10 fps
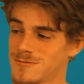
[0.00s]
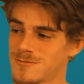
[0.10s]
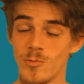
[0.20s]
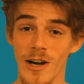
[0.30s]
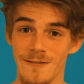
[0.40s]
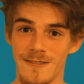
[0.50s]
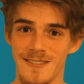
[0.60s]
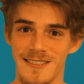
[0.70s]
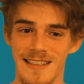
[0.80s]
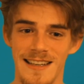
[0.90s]
rough.
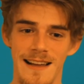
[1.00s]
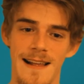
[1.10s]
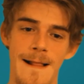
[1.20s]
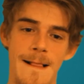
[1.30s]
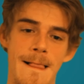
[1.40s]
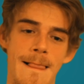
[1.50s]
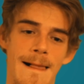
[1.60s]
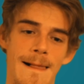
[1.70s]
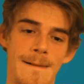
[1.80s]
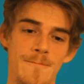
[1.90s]

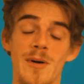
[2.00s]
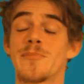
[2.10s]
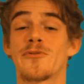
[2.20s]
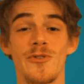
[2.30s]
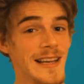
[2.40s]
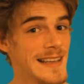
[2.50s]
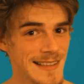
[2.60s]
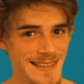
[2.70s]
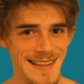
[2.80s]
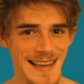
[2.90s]
But before I get
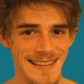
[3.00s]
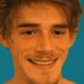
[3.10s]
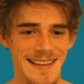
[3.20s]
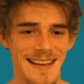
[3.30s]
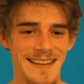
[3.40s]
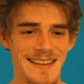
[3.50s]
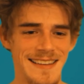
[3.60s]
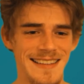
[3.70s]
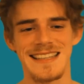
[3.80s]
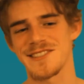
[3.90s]
onto
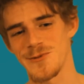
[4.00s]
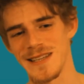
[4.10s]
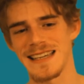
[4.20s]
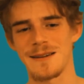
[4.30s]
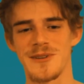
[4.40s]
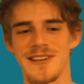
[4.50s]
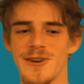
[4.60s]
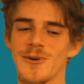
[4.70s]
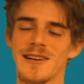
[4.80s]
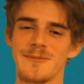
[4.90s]
that, next week I'm going to
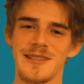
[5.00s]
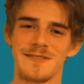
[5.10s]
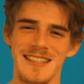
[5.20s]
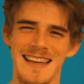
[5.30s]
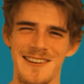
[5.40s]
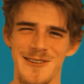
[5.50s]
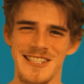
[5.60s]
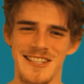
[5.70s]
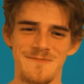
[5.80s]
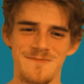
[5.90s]
go on a bit of a
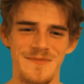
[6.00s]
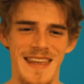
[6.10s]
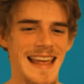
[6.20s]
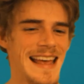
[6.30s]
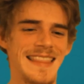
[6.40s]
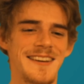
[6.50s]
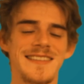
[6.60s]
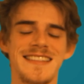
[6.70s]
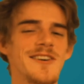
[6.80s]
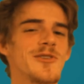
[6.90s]
digression. And there
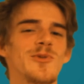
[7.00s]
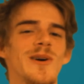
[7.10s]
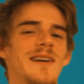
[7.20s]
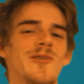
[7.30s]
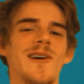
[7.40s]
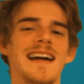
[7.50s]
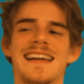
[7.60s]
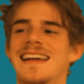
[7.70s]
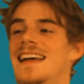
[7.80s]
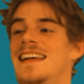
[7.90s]
is no
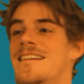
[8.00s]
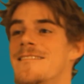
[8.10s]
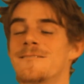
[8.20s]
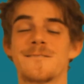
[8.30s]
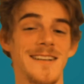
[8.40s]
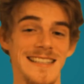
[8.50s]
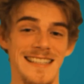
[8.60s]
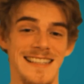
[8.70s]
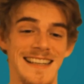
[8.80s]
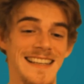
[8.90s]
way in fuck
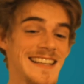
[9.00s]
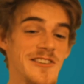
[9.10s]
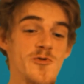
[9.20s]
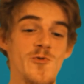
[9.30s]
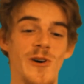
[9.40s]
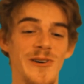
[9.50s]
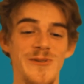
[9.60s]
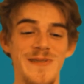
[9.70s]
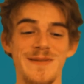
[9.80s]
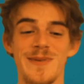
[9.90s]
that you are
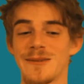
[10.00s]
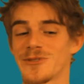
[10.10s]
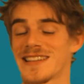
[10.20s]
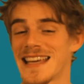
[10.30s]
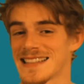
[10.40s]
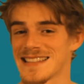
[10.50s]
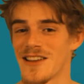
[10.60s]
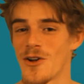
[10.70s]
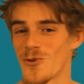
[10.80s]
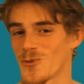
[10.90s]
going to be able to guess
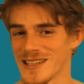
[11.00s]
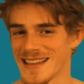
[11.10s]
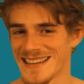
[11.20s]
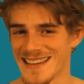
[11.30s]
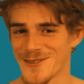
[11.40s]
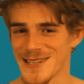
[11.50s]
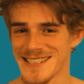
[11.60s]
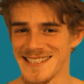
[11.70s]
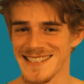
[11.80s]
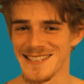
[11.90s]
what that
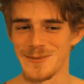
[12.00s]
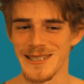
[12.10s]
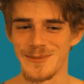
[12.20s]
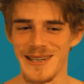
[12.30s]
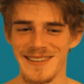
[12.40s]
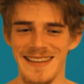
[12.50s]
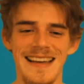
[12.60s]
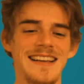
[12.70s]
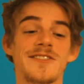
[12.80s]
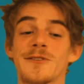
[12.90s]
digression is going to be about.
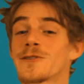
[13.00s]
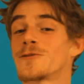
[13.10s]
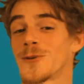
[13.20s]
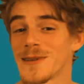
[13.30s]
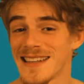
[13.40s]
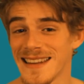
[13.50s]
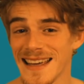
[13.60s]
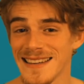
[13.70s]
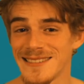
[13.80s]
So look forward to that.